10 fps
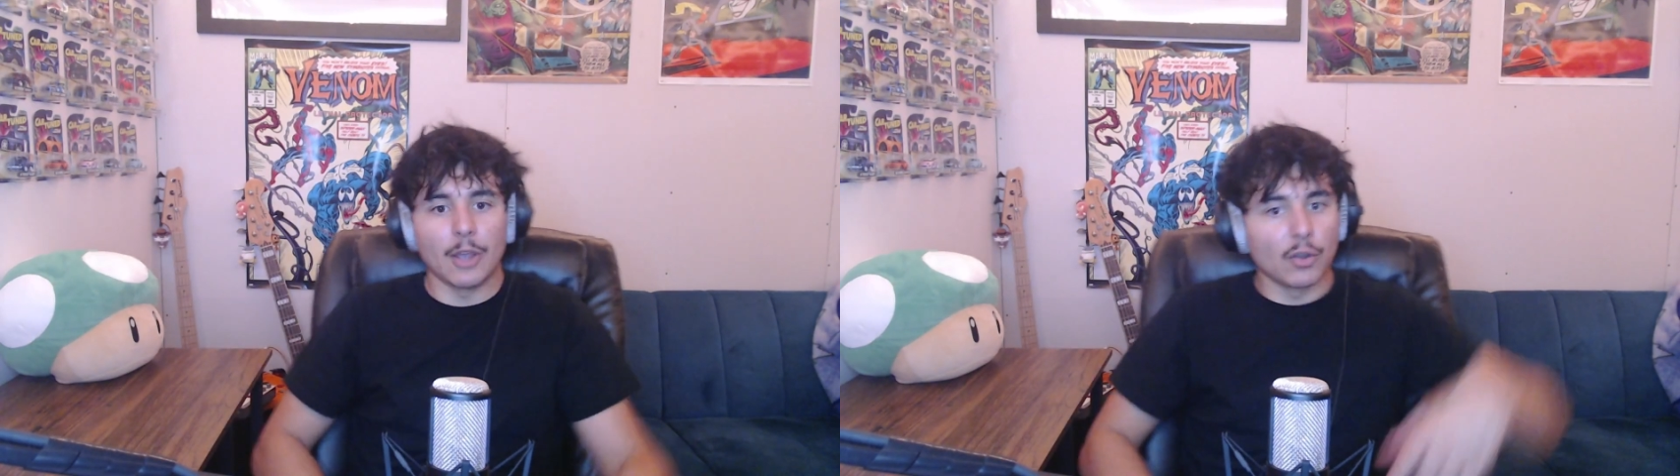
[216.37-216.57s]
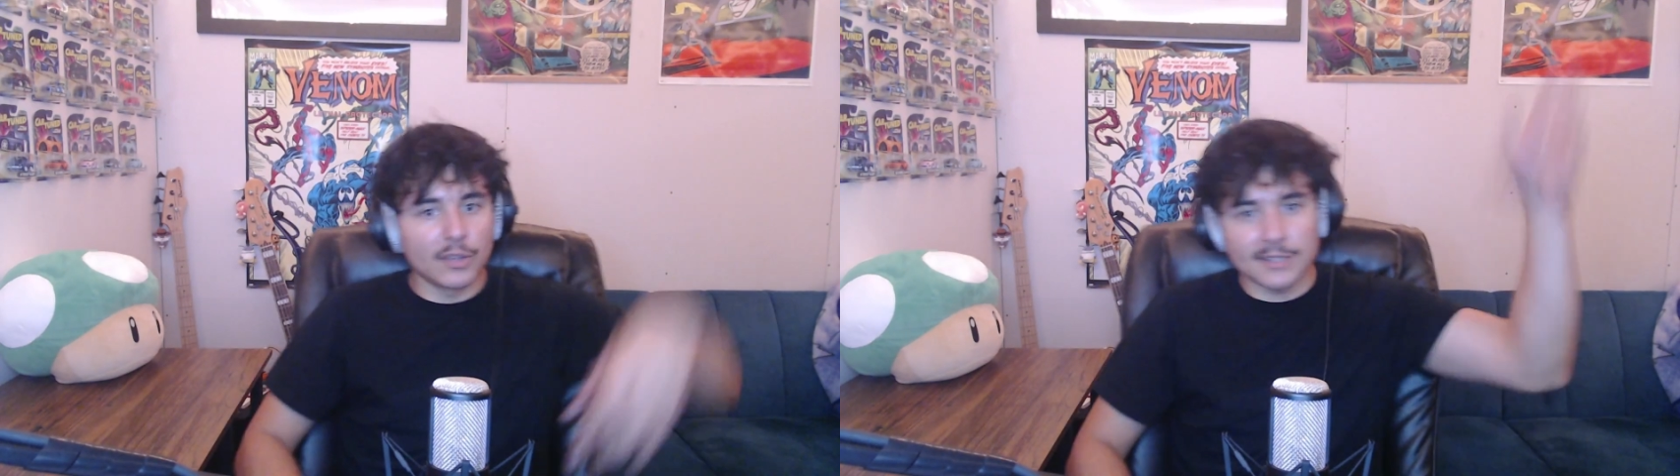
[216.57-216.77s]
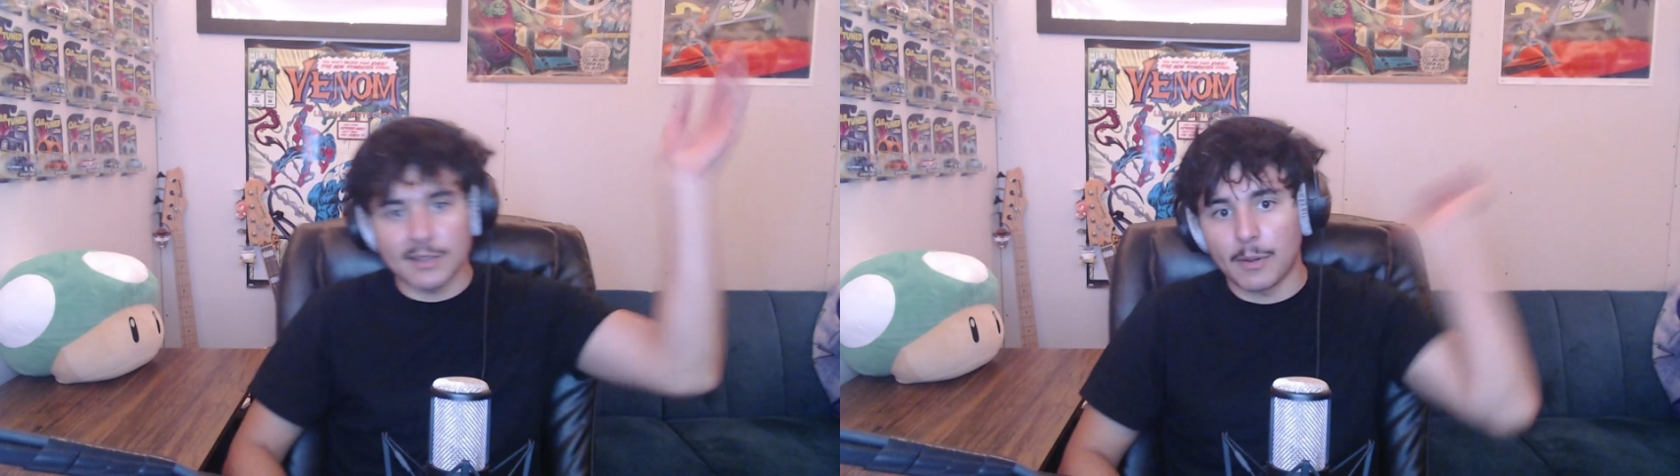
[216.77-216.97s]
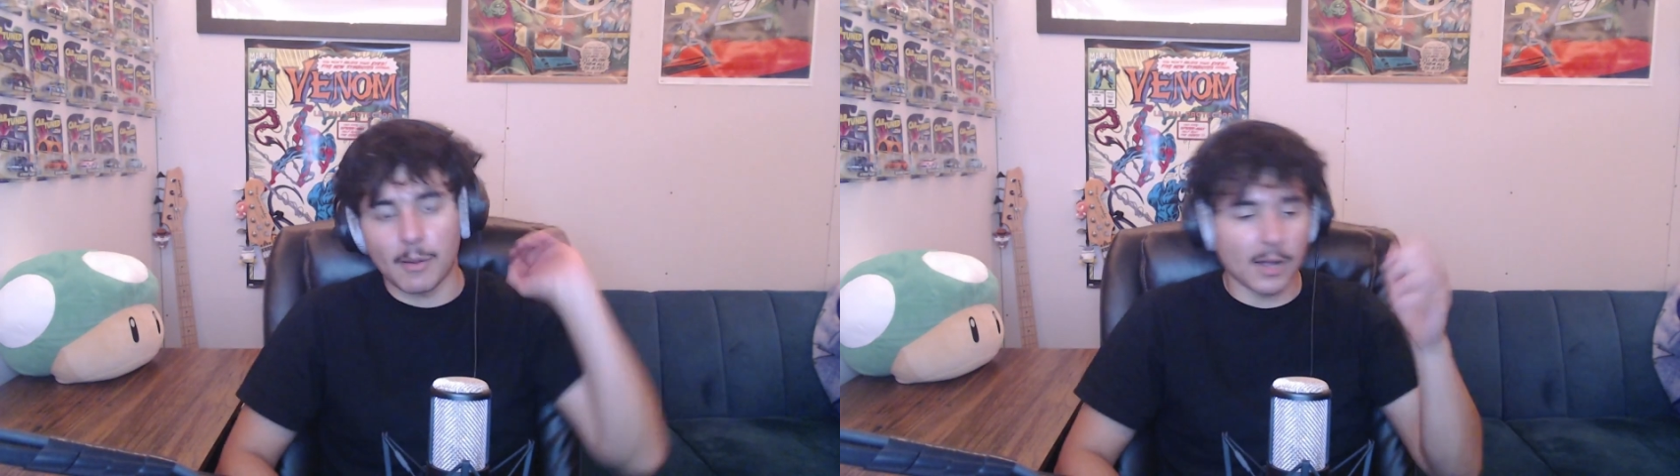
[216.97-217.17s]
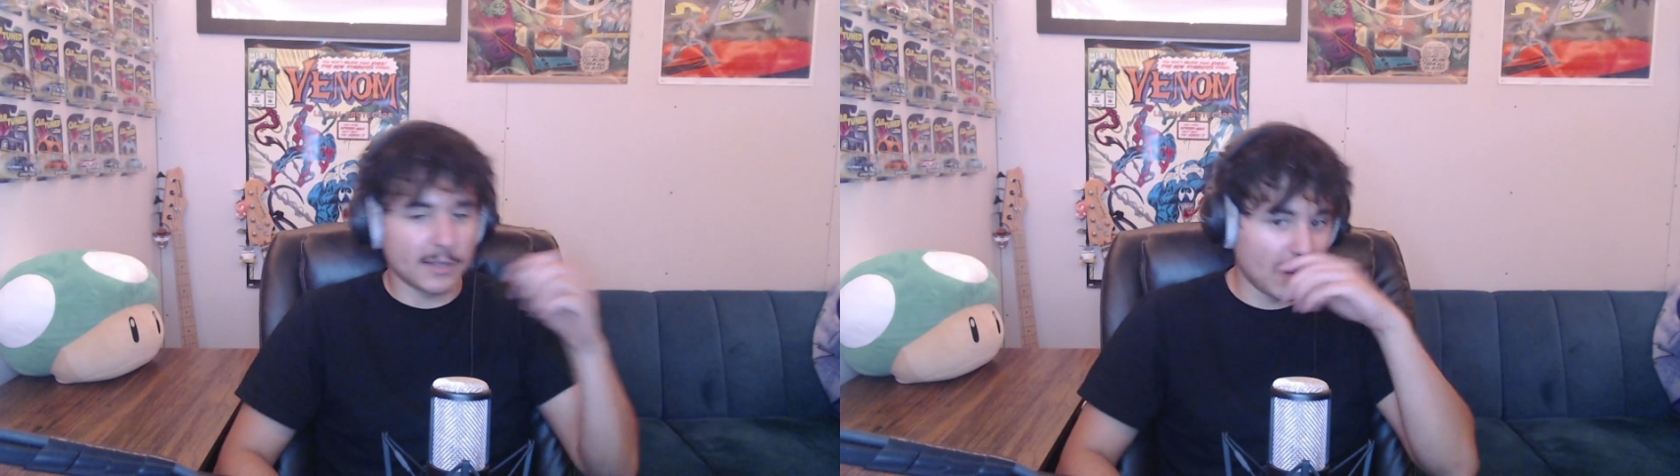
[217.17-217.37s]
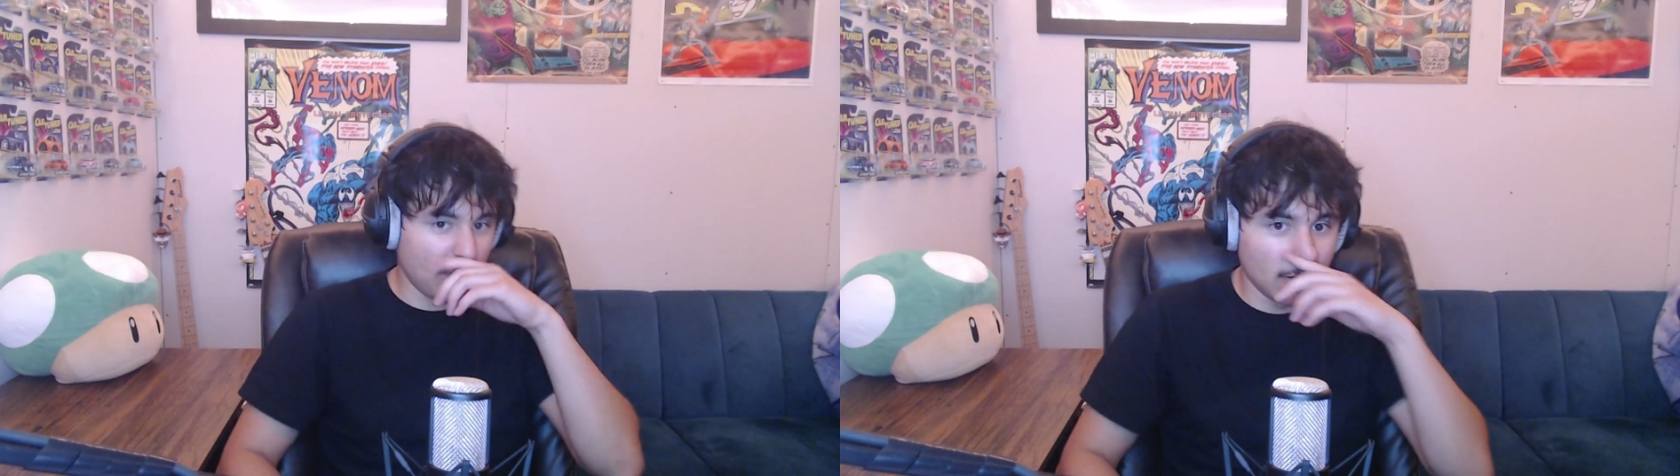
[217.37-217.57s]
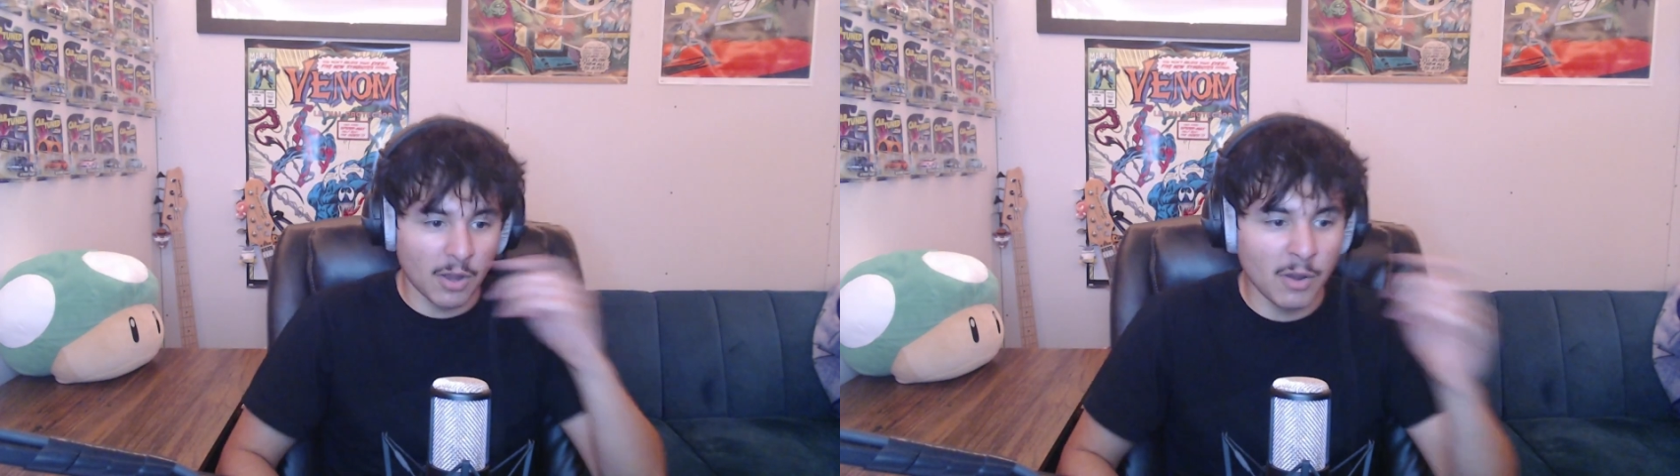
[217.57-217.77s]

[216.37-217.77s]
Oh, this is a blah blah blah type beat.